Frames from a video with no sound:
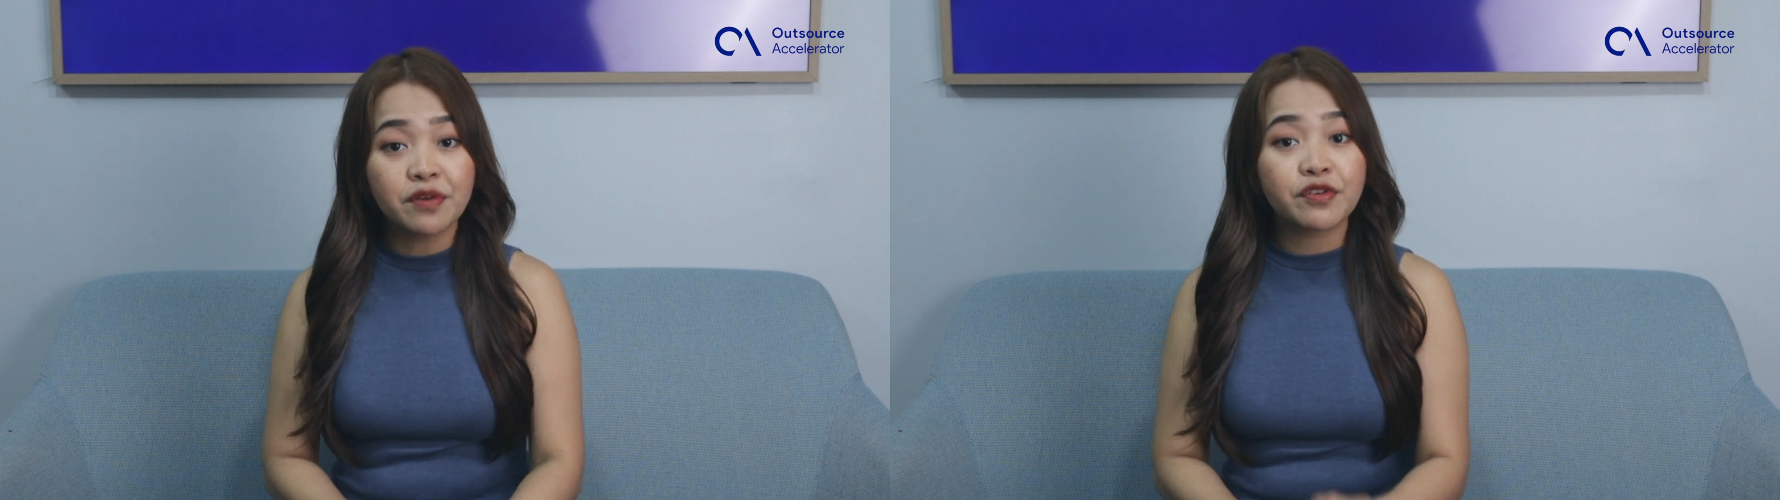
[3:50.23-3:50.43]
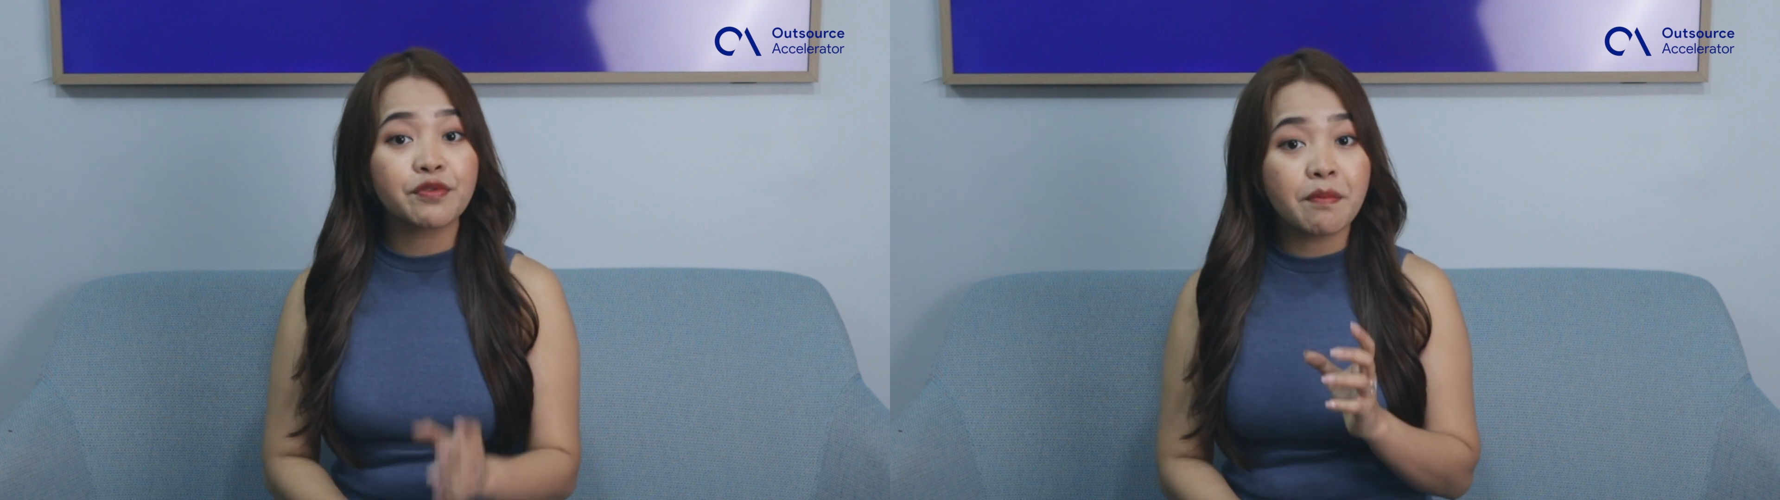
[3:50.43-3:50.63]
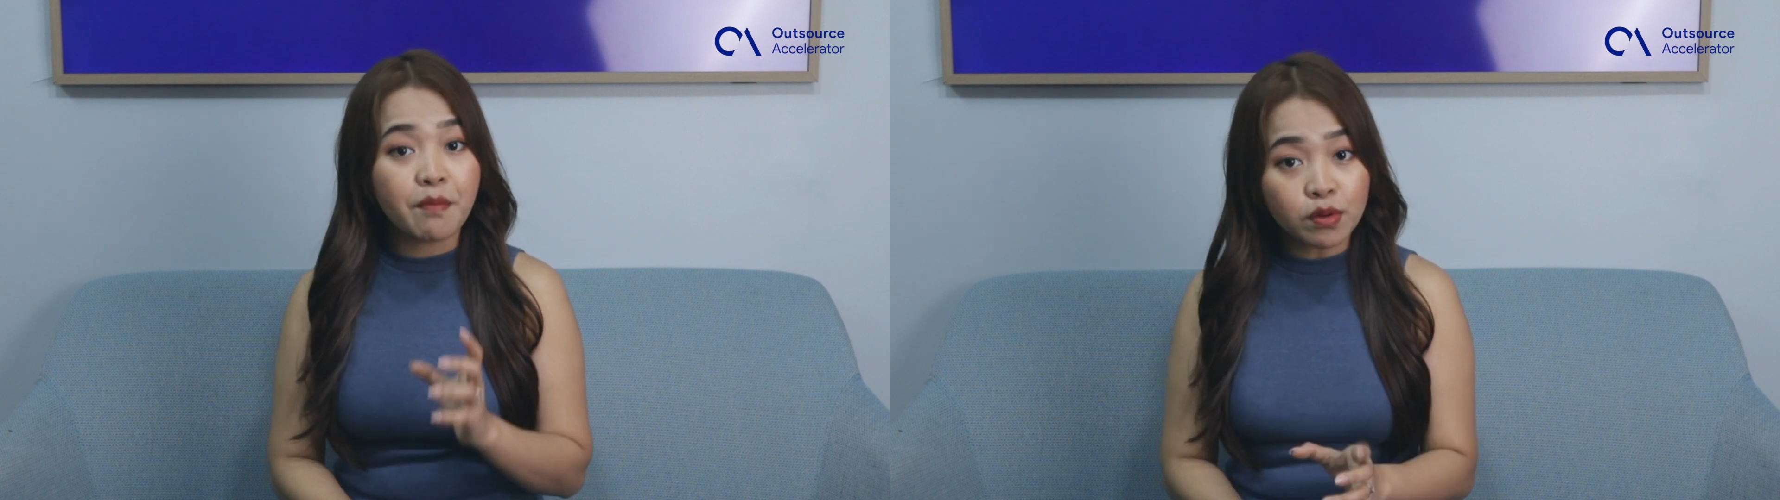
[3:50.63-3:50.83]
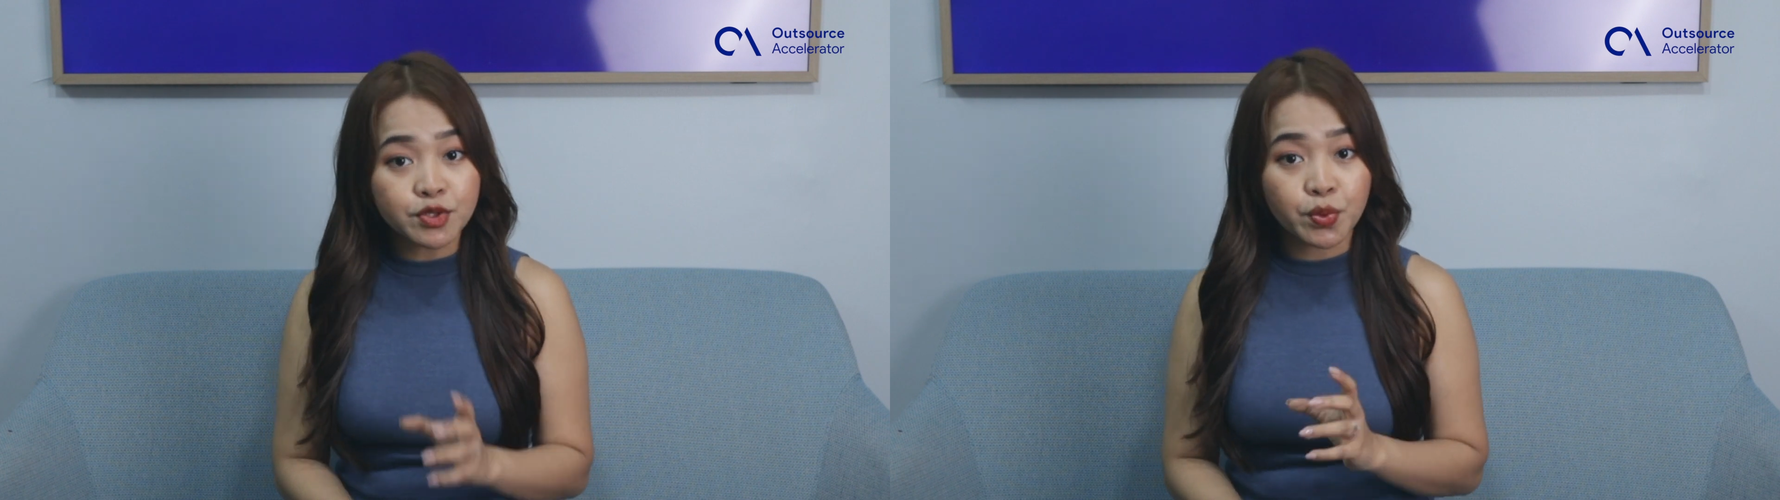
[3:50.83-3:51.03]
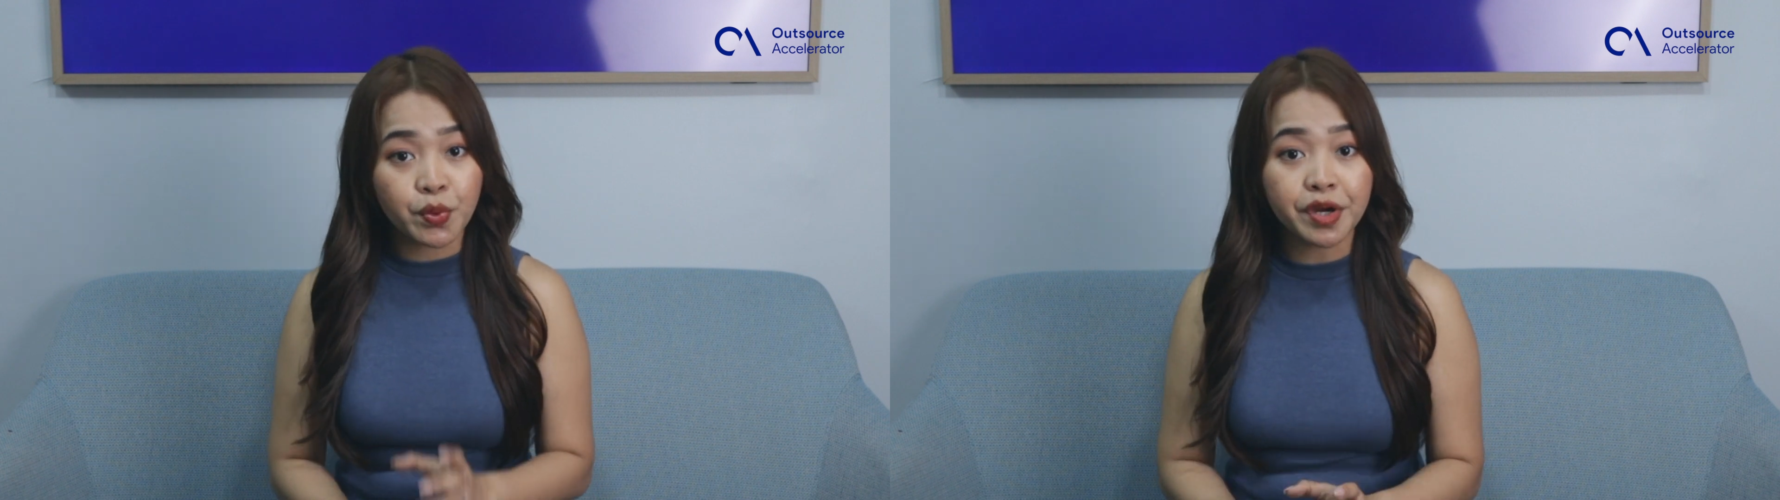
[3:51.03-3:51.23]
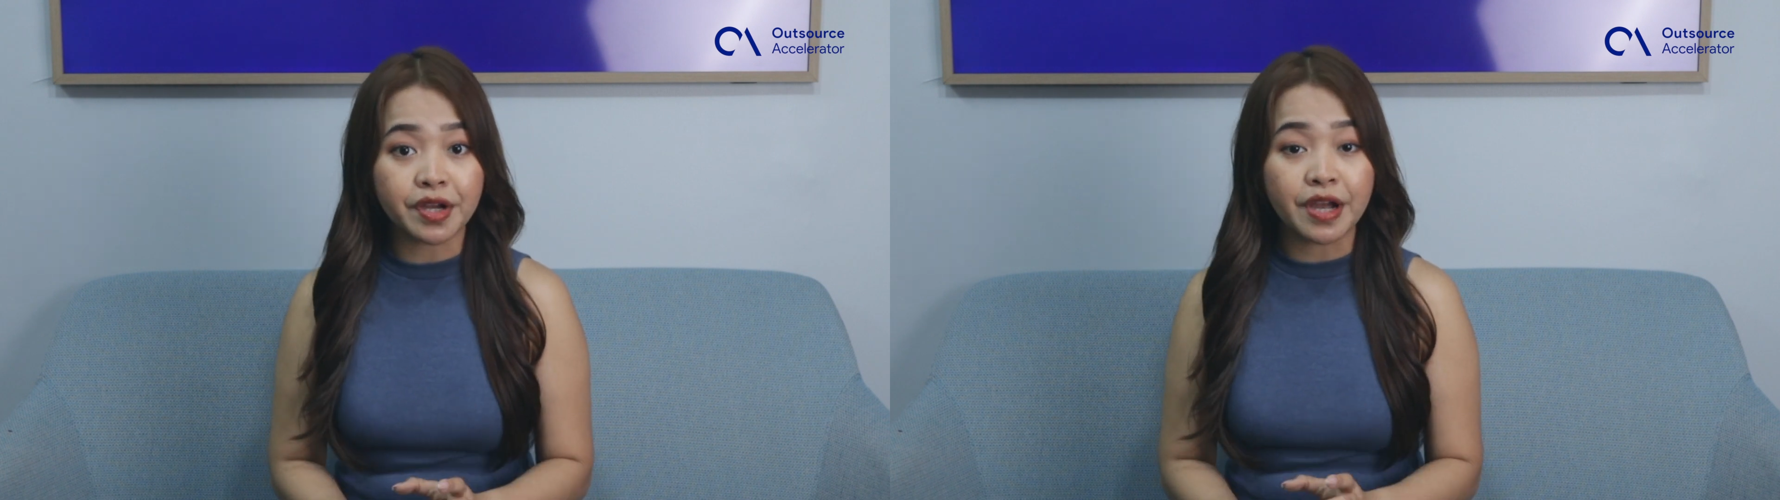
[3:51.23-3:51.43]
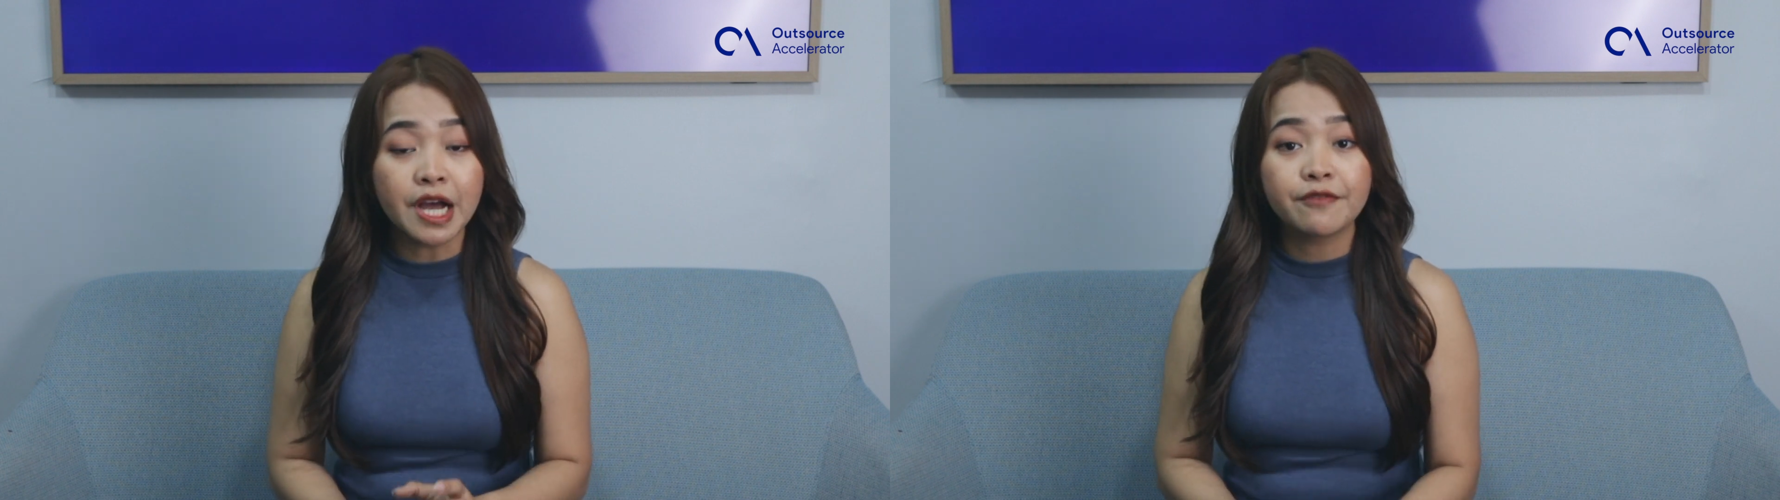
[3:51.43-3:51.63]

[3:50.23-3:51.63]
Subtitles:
for remote work